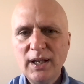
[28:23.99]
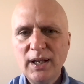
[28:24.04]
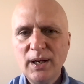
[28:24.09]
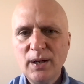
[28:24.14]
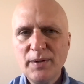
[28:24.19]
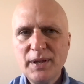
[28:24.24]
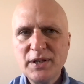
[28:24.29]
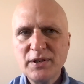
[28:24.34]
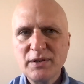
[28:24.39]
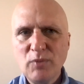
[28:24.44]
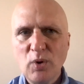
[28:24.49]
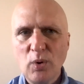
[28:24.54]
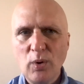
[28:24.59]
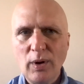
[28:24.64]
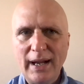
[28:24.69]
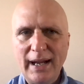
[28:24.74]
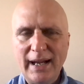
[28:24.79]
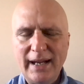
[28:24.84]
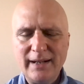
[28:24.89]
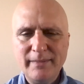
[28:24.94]
these are
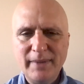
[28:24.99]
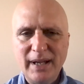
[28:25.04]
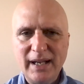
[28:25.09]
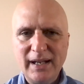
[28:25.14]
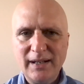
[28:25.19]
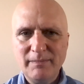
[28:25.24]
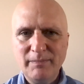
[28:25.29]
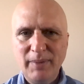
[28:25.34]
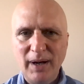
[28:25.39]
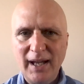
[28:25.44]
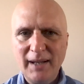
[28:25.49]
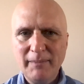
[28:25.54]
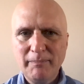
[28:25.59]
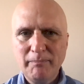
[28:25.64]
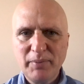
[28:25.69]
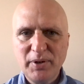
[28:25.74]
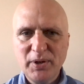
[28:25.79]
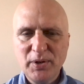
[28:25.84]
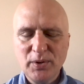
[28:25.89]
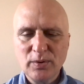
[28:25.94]
more animated by
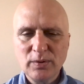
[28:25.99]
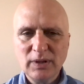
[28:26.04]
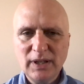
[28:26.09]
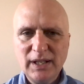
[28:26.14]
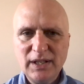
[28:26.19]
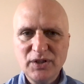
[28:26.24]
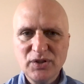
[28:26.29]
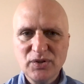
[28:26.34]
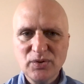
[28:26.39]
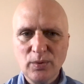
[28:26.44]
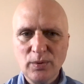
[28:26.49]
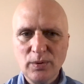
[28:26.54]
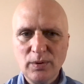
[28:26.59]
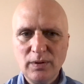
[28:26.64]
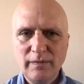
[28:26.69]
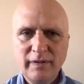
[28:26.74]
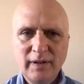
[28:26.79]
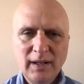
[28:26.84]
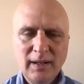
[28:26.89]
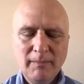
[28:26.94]
purely sort
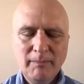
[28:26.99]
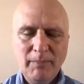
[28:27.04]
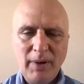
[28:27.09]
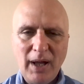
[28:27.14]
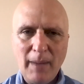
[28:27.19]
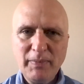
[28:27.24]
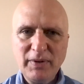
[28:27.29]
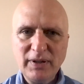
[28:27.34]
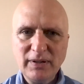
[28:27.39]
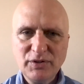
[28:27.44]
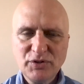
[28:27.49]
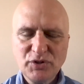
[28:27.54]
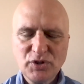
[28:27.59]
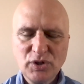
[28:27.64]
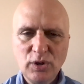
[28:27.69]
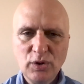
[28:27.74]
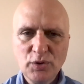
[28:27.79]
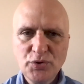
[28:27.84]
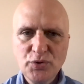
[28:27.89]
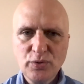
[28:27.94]
of
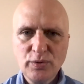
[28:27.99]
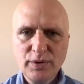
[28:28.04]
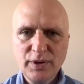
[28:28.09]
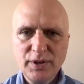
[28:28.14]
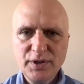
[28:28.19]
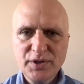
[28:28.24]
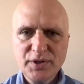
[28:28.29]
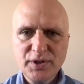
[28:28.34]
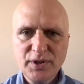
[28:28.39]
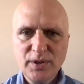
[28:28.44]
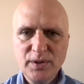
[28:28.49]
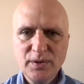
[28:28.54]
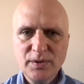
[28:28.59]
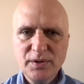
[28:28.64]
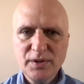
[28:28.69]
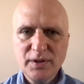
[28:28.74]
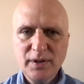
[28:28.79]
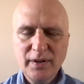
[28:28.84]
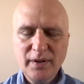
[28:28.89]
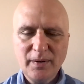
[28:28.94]
populist cultural
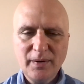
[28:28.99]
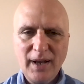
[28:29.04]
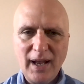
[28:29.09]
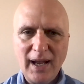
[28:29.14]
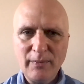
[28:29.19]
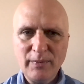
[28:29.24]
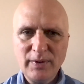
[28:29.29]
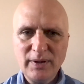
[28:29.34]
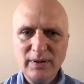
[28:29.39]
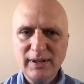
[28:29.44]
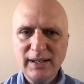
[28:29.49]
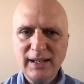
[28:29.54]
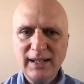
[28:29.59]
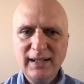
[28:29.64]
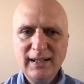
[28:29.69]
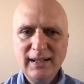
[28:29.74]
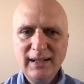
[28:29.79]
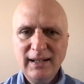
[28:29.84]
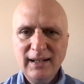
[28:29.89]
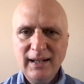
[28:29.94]
concerns. They're not
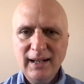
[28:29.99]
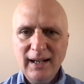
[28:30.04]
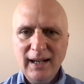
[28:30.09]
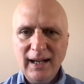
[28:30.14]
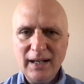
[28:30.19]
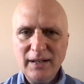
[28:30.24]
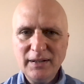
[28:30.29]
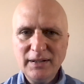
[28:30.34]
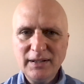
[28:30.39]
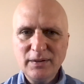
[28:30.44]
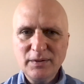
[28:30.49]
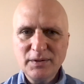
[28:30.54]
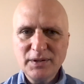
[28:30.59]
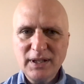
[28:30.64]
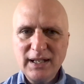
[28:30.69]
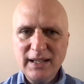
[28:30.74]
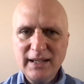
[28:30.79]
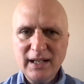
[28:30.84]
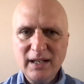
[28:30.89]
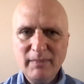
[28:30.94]
really, I don't think
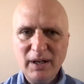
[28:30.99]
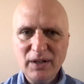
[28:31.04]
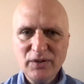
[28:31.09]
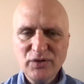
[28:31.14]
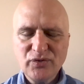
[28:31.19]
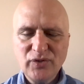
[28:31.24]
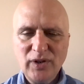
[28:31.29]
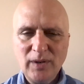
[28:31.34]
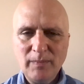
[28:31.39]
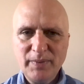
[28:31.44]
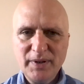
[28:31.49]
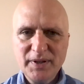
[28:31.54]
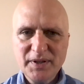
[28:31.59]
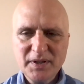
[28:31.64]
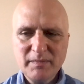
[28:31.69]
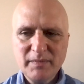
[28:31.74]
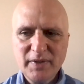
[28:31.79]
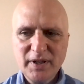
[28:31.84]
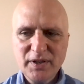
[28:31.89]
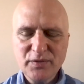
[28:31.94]
there's anything about
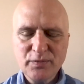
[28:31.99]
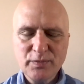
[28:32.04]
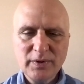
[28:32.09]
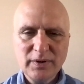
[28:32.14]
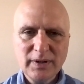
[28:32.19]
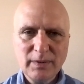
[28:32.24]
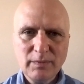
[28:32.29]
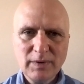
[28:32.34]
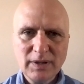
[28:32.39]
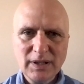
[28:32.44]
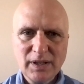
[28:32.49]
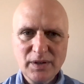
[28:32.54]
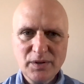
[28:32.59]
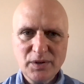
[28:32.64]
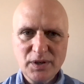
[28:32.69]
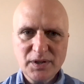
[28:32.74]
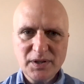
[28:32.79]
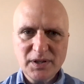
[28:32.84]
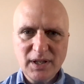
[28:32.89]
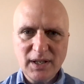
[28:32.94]
Trumpism that is really
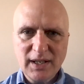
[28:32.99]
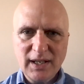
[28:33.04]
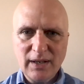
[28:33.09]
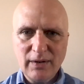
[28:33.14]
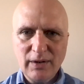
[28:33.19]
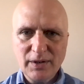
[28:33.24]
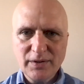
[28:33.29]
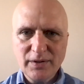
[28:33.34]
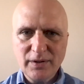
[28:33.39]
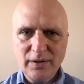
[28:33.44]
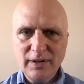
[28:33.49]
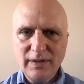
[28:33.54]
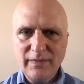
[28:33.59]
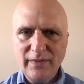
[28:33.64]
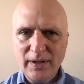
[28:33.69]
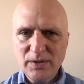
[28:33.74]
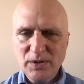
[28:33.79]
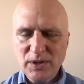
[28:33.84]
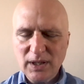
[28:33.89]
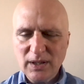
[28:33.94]
religious in character,
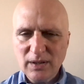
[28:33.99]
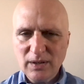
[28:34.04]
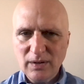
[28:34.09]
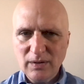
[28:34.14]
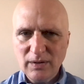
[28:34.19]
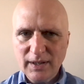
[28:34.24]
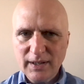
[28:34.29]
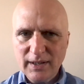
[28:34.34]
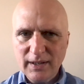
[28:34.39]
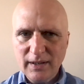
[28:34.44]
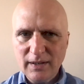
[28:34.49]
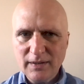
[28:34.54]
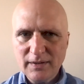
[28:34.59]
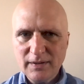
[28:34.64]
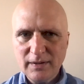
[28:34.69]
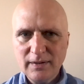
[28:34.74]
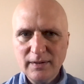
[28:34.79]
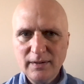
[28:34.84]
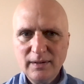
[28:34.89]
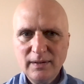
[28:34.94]
evangelical in
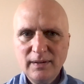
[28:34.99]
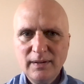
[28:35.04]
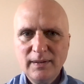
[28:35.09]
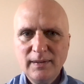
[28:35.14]
character.